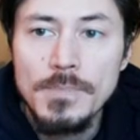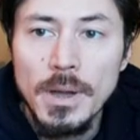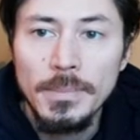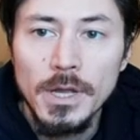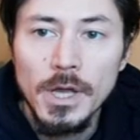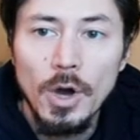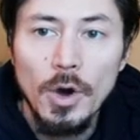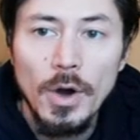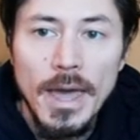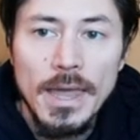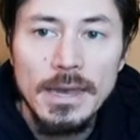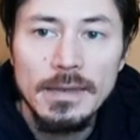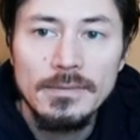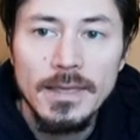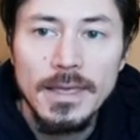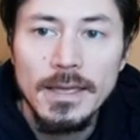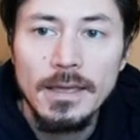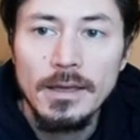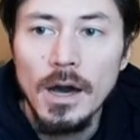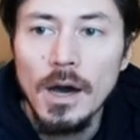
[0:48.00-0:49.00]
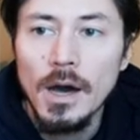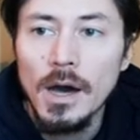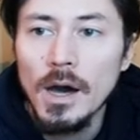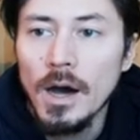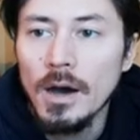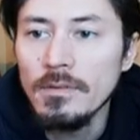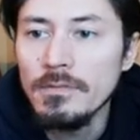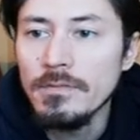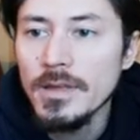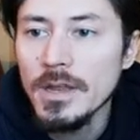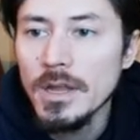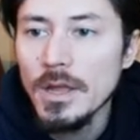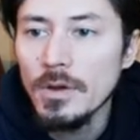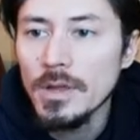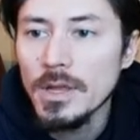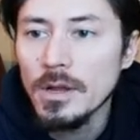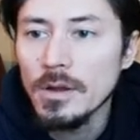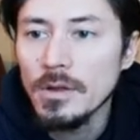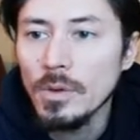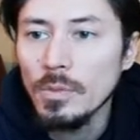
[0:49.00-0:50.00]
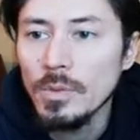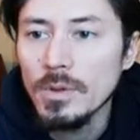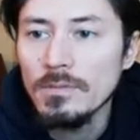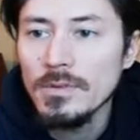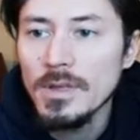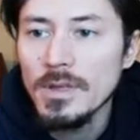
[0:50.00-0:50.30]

I'm gonna go ahead and take a, a video here that we've